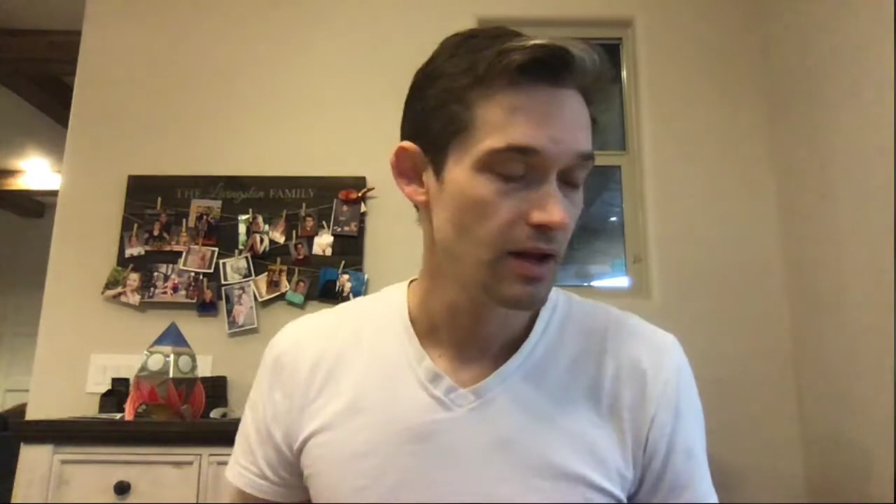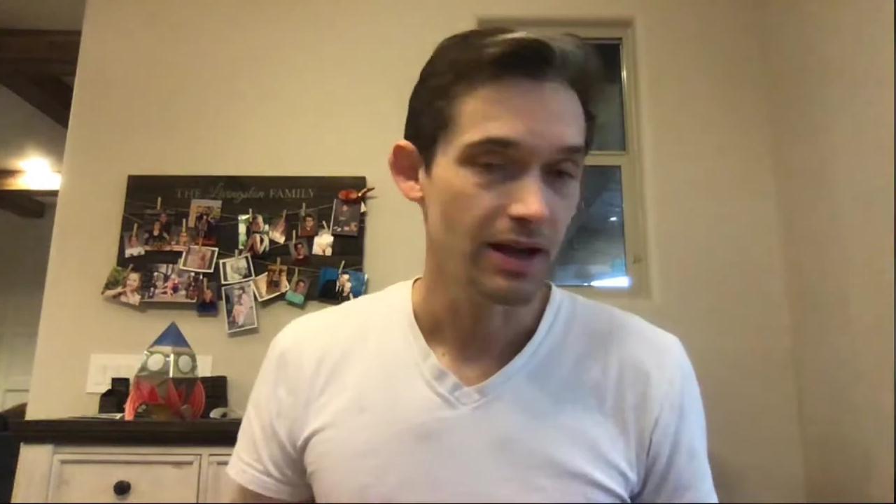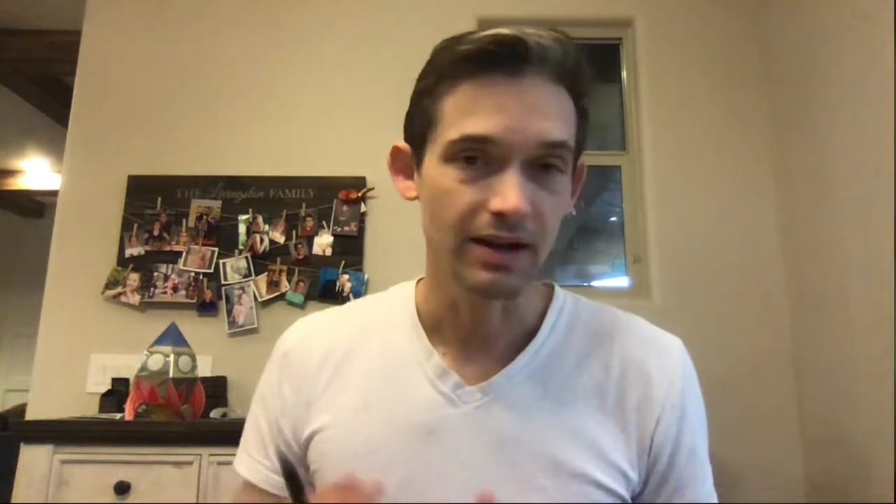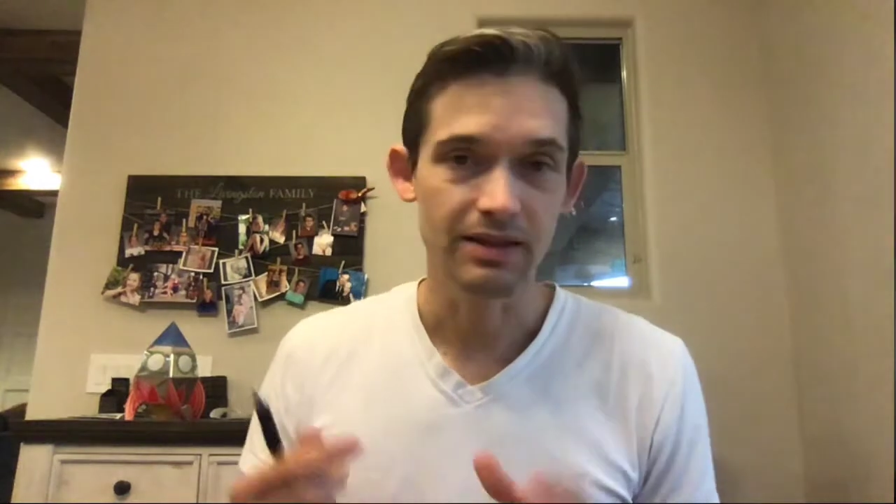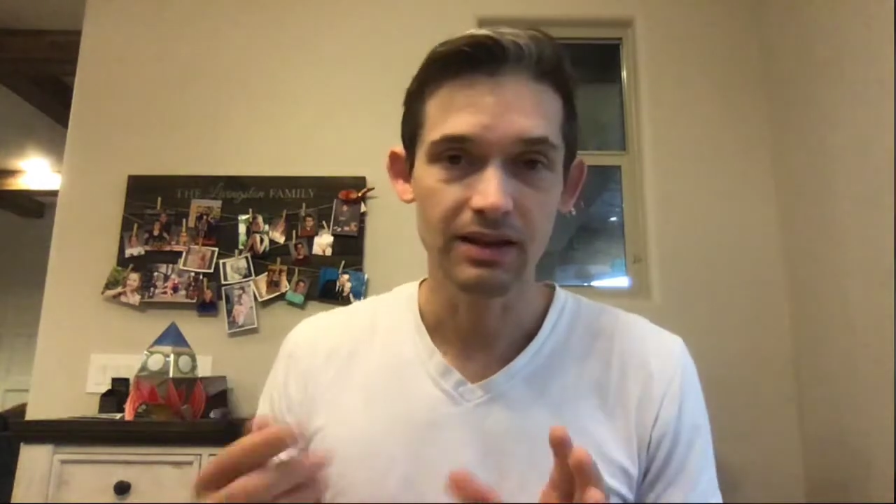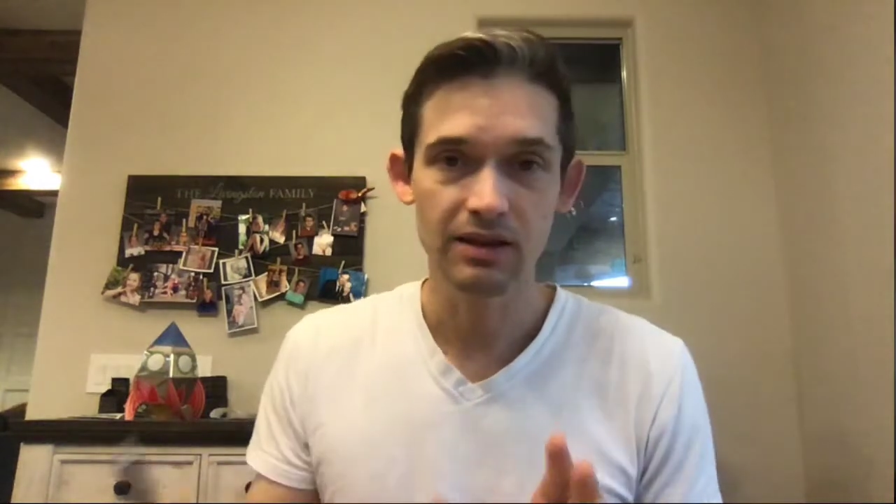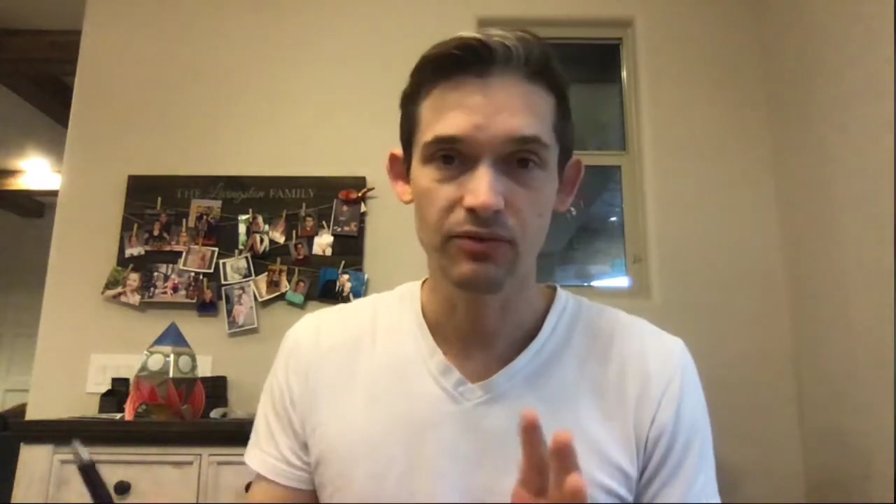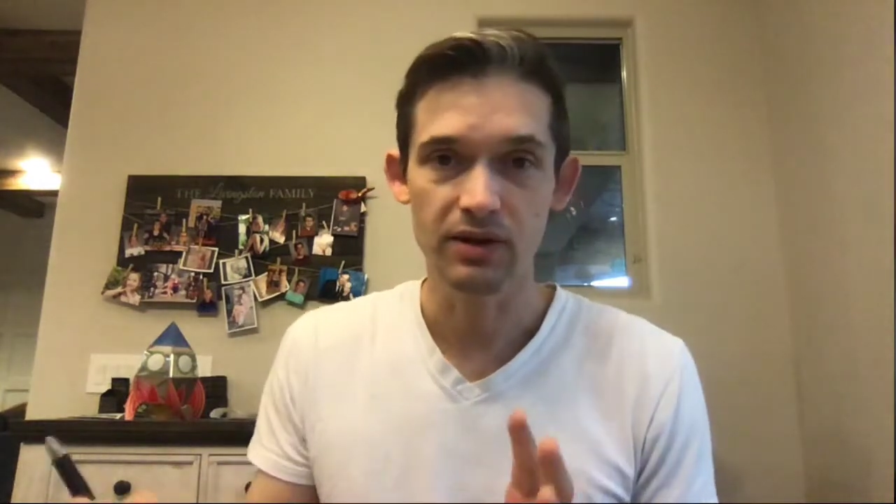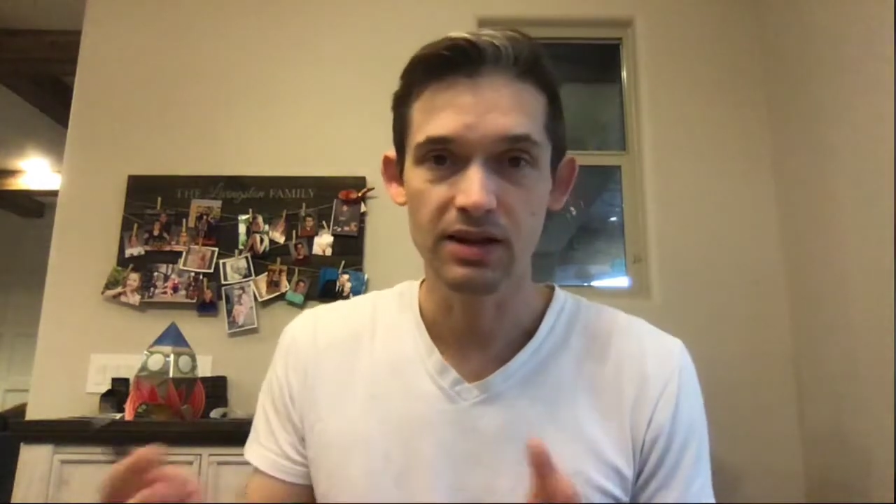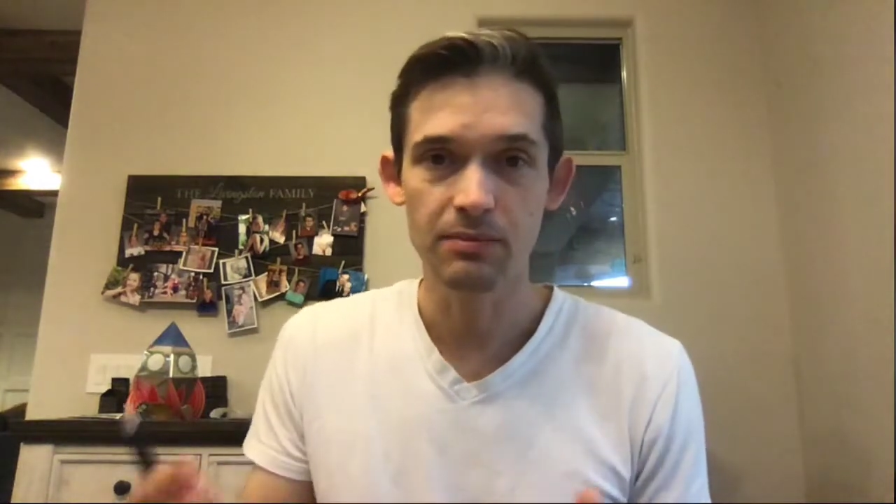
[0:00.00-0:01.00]
And I think if we
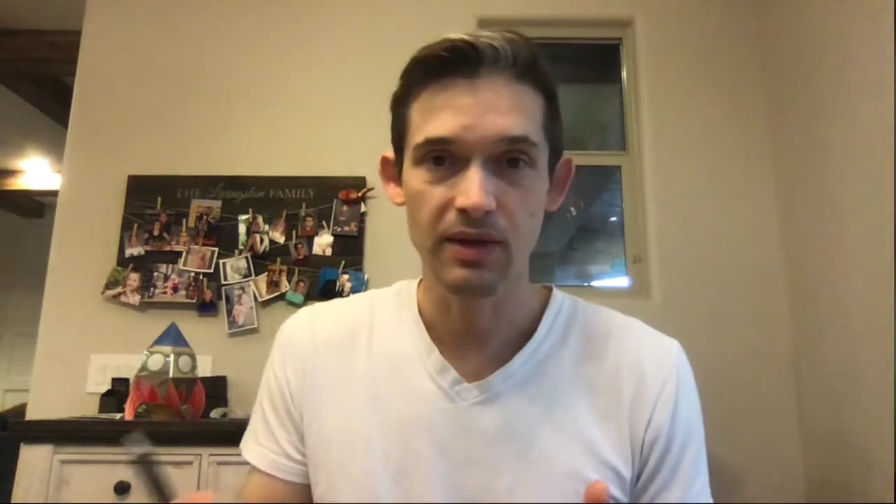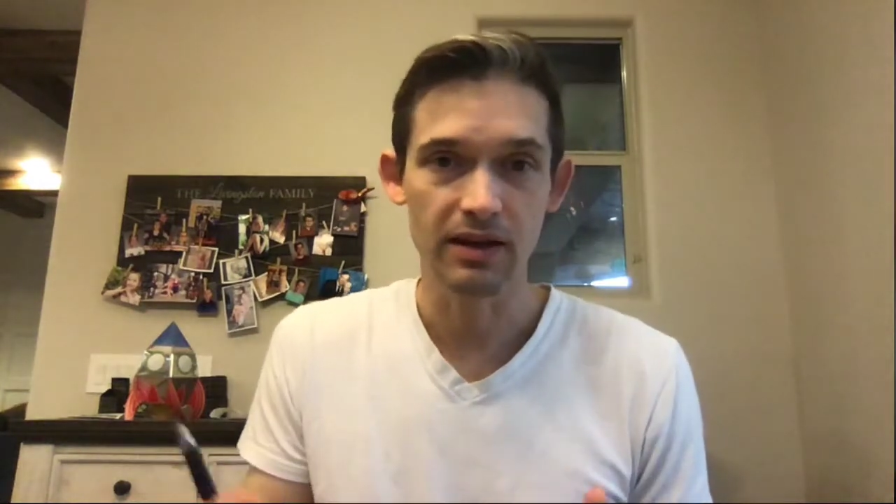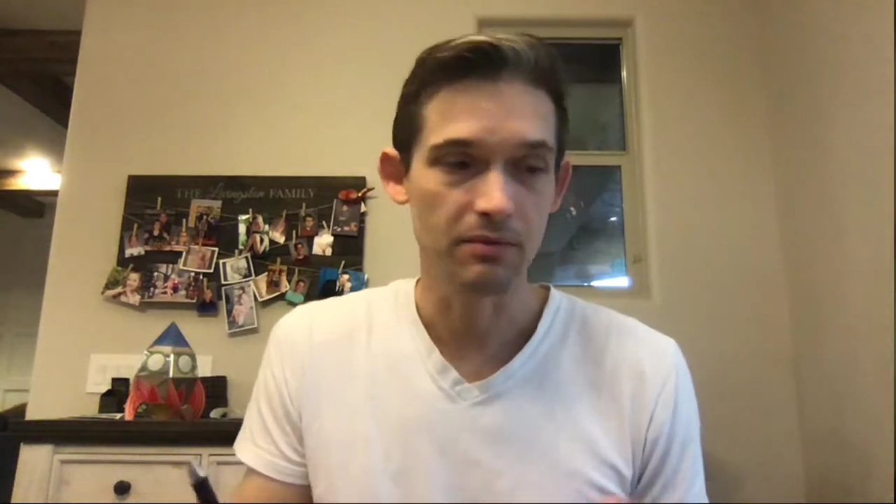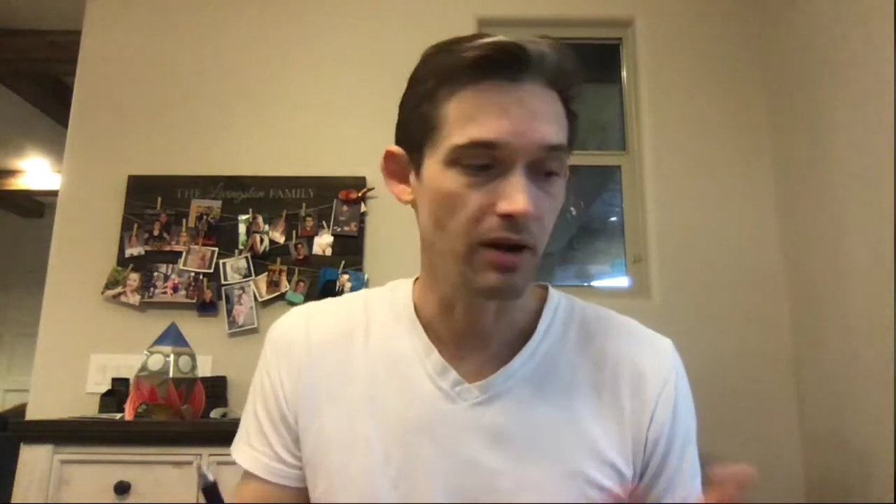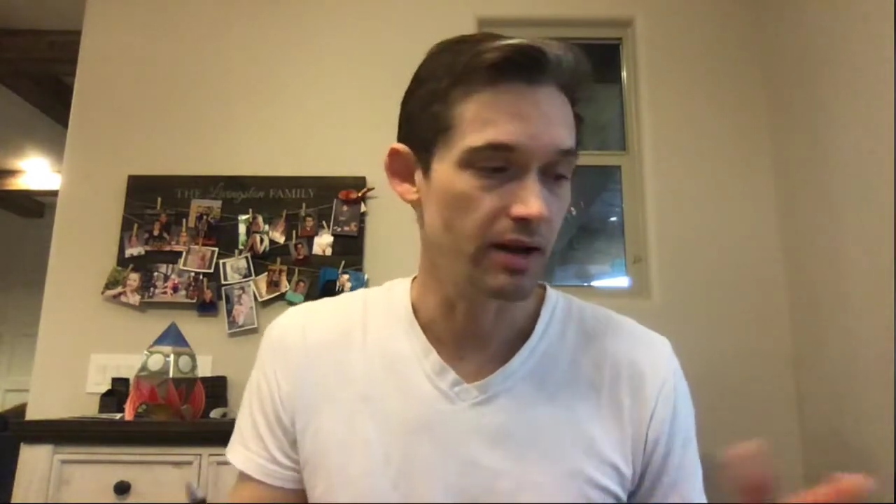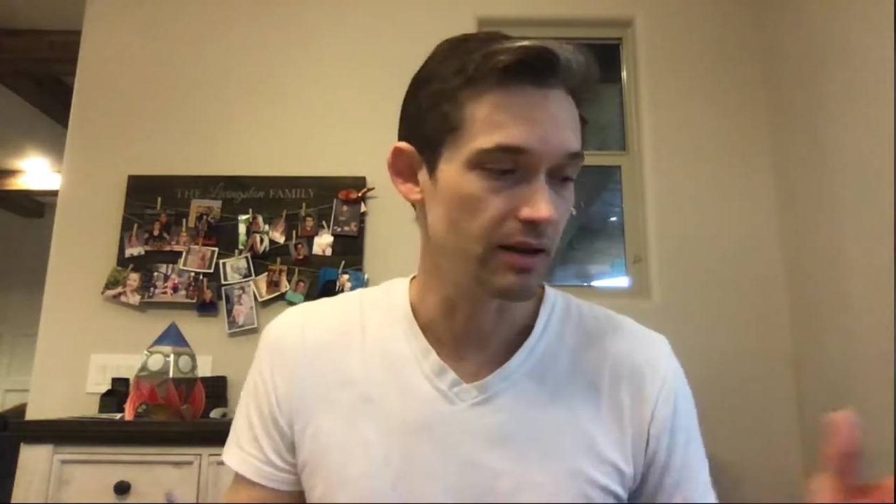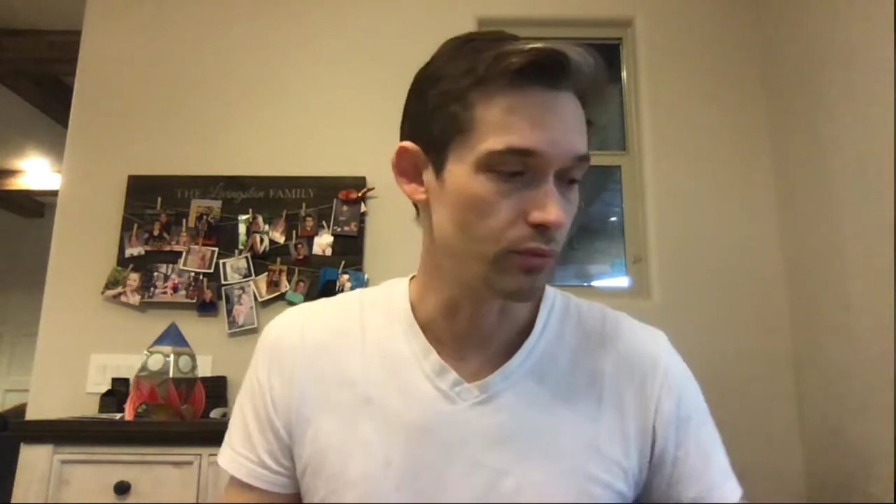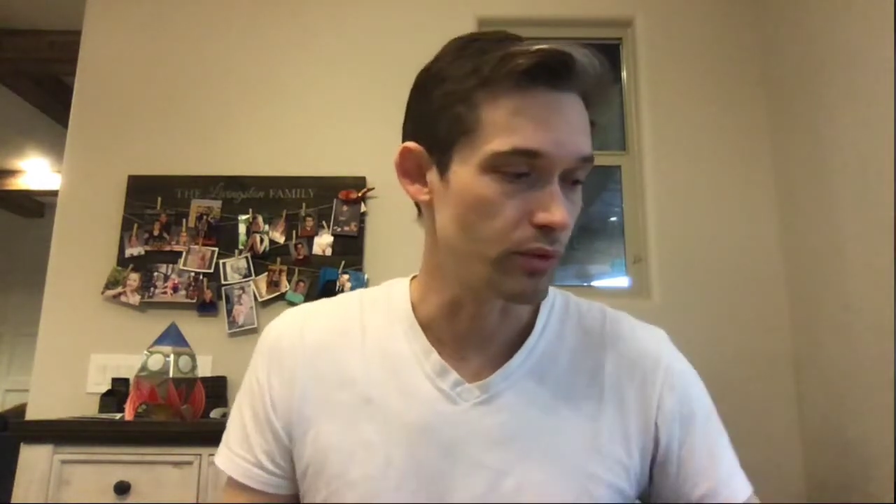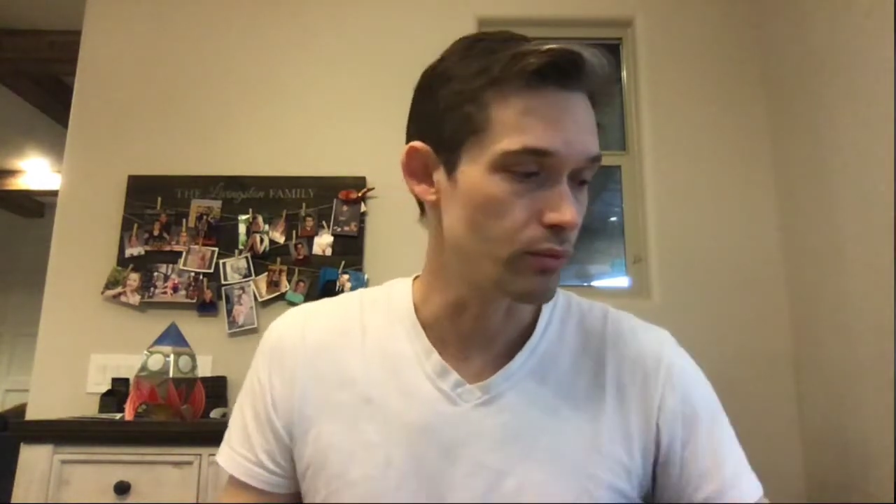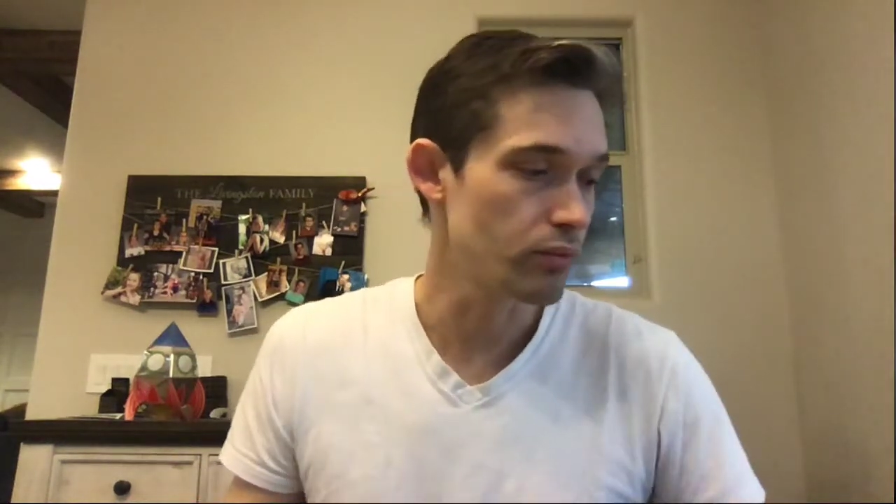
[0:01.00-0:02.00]
keep that in mind as we